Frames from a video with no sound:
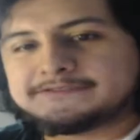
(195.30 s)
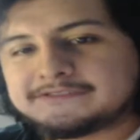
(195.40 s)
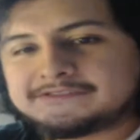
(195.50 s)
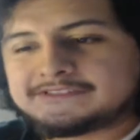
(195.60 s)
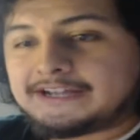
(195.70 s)

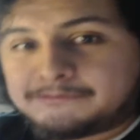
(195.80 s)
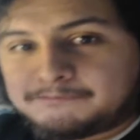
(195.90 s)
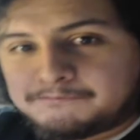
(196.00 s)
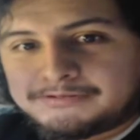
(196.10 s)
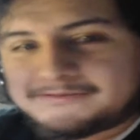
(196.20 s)
I would,
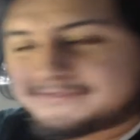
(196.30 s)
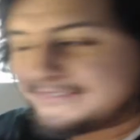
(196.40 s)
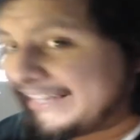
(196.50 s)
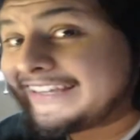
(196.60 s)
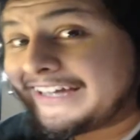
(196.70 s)

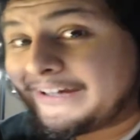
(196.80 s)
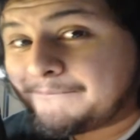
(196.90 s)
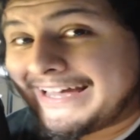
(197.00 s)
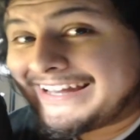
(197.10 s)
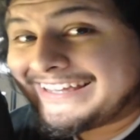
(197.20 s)
that's how
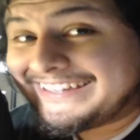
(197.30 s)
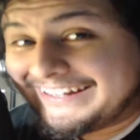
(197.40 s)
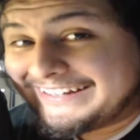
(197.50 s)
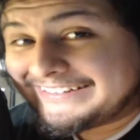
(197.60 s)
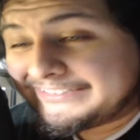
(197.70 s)
bad it
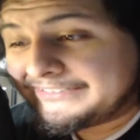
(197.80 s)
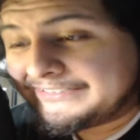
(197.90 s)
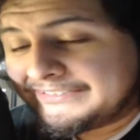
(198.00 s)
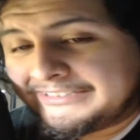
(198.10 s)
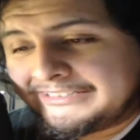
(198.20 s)
got.
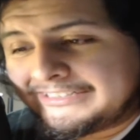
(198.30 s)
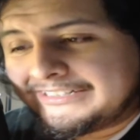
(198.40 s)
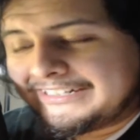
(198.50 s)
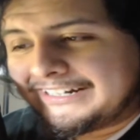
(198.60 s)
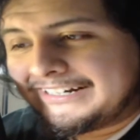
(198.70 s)

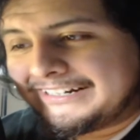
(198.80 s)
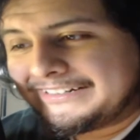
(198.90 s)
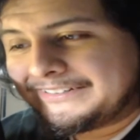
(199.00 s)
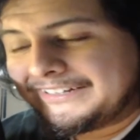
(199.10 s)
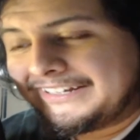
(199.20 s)

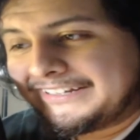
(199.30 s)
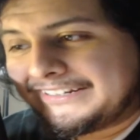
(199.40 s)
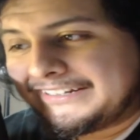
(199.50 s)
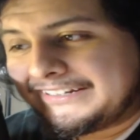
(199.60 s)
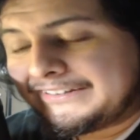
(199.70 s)
Uh,
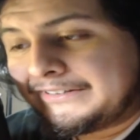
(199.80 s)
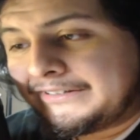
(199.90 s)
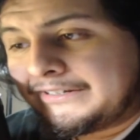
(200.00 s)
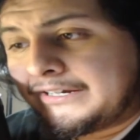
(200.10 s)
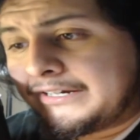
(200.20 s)
and
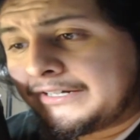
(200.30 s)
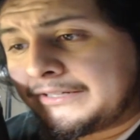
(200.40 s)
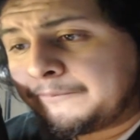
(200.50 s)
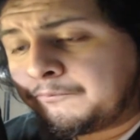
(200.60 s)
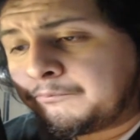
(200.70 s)

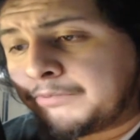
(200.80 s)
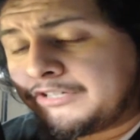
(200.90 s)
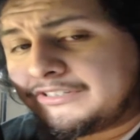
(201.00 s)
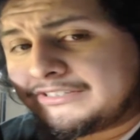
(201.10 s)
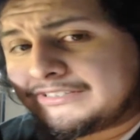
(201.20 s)
um, but you
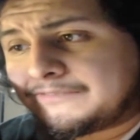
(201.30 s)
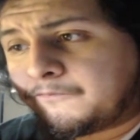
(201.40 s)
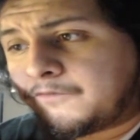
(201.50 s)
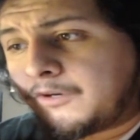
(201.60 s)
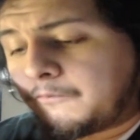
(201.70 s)
could,
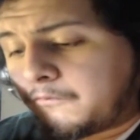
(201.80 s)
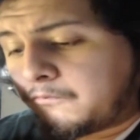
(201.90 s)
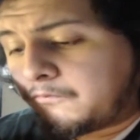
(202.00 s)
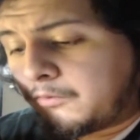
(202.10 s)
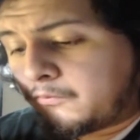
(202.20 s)
from
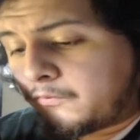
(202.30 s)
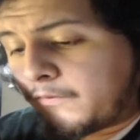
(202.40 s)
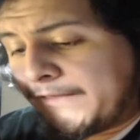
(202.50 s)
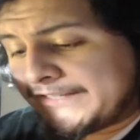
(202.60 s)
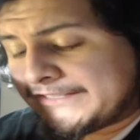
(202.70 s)
from
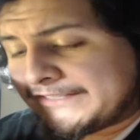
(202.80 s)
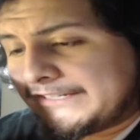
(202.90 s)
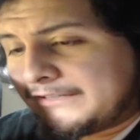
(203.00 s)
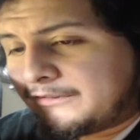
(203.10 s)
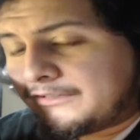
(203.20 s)
this
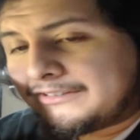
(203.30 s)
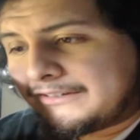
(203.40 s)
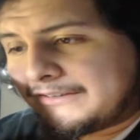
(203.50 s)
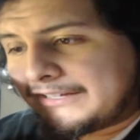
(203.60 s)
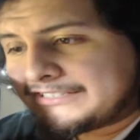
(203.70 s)
scene, you can tell
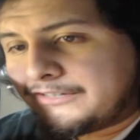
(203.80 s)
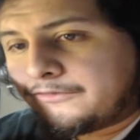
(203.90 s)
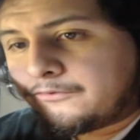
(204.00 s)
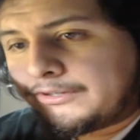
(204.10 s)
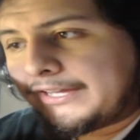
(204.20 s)
that she
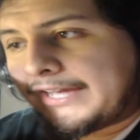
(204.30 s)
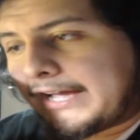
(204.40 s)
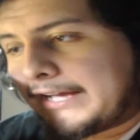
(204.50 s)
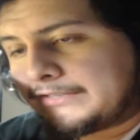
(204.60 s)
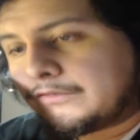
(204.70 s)
really
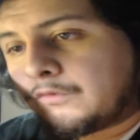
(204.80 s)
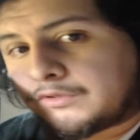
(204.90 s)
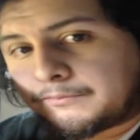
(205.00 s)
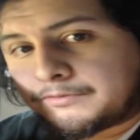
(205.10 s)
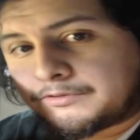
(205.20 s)
has
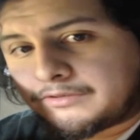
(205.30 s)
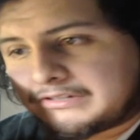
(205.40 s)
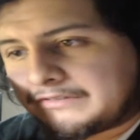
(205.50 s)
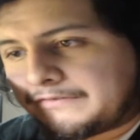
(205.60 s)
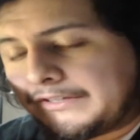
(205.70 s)
some
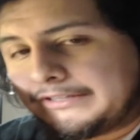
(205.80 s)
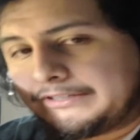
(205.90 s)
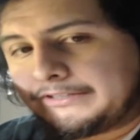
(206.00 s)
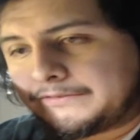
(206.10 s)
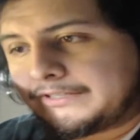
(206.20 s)
strong
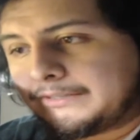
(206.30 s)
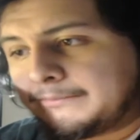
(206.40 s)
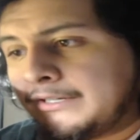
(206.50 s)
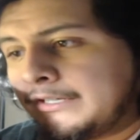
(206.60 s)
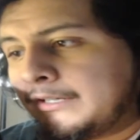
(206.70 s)
feelings for him,
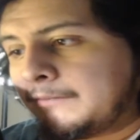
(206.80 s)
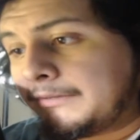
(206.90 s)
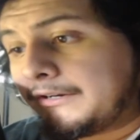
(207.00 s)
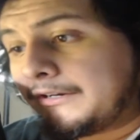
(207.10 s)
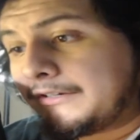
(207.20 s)

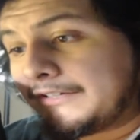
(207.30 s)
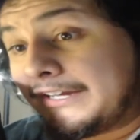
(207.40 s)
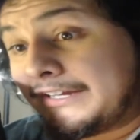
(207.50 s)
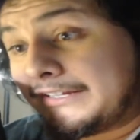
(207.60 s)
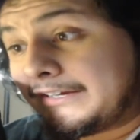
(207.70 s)
but all,
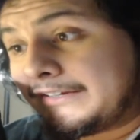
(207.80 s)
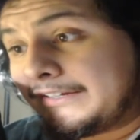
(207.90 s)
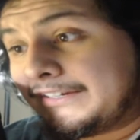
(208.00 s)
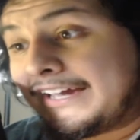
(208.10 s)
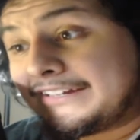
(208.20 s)
and
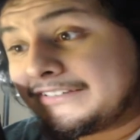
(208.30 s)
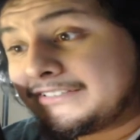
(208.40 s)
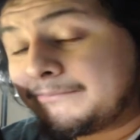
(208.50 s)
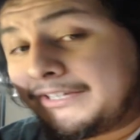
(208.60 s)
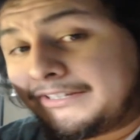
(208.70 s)
he had
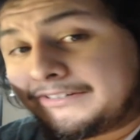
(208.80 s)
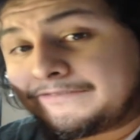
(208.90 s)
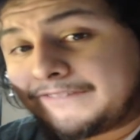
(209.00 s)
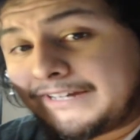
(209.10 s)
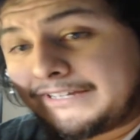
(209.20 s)
some inner
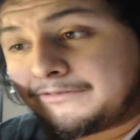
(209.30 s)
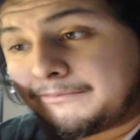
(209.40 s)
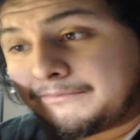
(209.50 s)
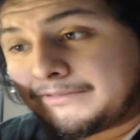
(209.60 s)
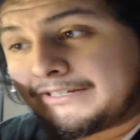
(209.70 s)
fights with
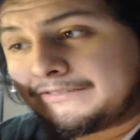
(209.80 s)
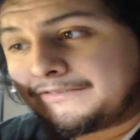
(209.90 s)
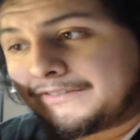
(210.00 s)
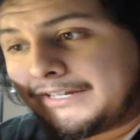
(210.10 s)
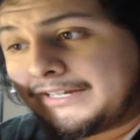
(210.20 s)
himself,
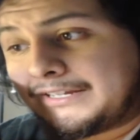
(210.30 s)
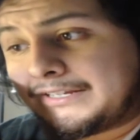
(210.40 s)
and